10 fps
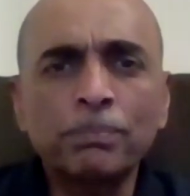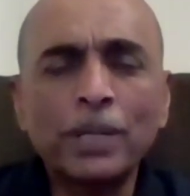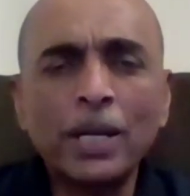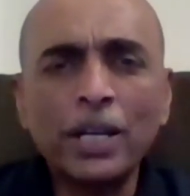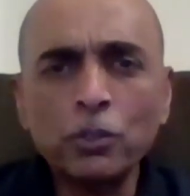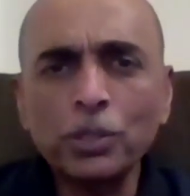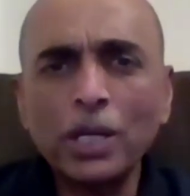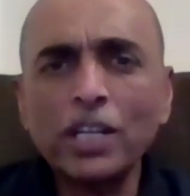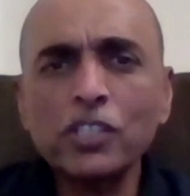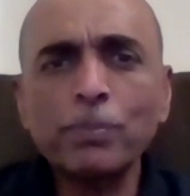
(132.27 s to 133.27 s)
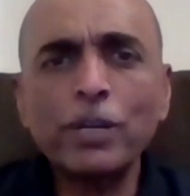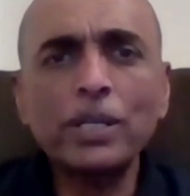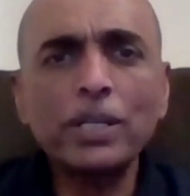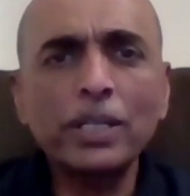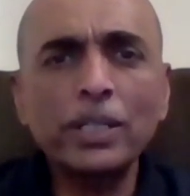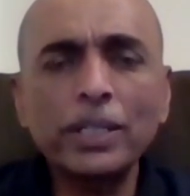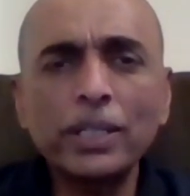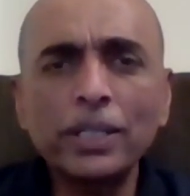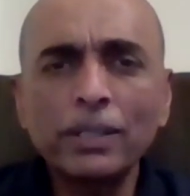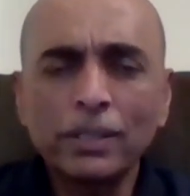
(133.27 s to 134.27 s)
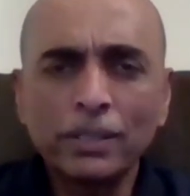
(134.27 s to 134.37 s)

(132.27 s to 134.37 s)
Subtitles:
prior to that, spent nearly